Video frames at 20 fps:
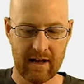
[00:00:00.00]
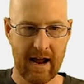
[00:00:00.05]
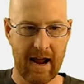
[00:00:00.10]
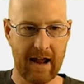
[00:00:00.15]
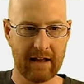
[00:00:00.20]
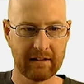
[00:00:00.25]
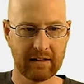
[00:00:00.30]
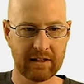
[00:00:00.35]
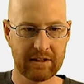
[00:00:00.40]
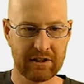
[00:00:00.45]

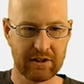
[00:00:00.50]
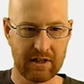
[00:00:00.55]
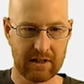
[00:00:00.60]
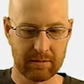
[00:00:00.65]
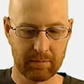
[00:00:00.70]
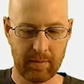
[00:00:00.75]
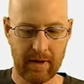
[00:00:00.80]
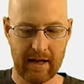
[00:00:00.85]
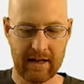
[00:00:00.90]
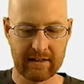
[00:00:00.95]
and let's
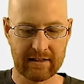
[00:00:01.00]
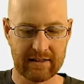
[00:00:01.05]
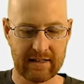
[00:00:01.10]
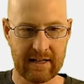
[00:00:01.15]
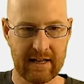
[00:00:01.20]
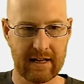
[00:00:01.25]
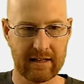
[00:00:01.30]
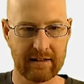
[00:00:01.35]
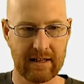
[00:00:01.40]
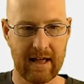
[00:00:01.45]
just paste
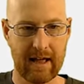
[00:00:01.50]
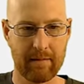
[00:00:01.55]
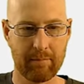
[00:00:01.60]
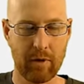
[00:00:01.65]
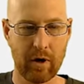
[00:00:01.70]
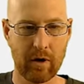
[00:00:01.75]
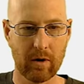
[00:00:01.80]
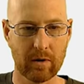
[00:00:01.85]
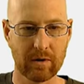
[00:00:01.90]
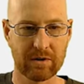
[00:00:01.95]
in that
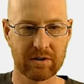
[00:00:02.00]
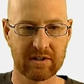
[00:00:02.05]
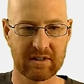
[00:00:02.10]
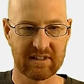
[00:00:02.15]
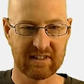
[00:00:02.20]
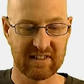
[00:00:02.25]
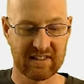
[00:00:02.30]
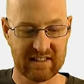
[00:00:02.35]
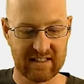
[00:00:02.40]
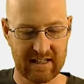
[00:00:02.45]
post
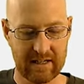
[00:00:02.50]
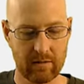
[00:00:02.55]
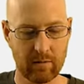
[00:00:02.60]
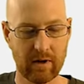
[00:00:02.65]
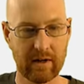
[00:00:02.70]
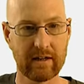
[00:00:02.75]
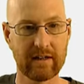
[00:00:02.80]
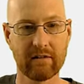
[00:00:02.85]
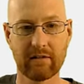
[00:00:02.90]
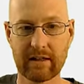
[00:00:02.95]
and see
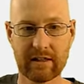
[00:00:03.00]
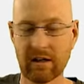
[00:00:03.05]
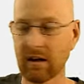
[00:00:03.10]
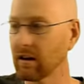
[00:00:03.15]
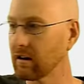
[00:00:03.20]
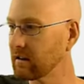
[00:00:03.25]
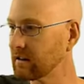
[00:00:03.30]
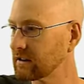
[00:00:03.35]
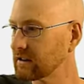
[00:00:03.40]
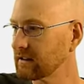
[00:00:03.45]
what it
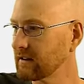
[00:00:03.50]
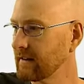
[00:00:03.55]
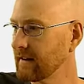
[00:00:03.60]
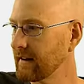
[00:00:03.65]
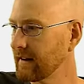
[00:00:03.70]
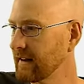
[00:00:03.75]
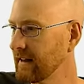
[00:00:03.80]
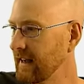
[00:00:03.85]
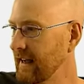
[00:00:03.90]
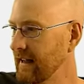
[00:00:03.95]
returns.
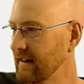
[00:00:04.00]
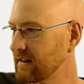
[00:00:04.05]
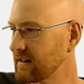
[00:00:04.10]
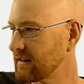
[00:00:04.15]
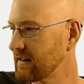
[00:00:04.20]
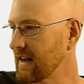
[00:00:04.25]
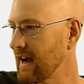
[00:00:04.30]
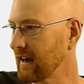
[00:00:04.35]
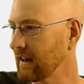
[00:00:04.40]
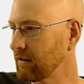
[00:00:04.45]

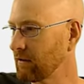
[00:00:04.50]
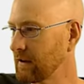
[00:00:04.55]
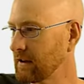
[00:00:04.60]
It's not gonna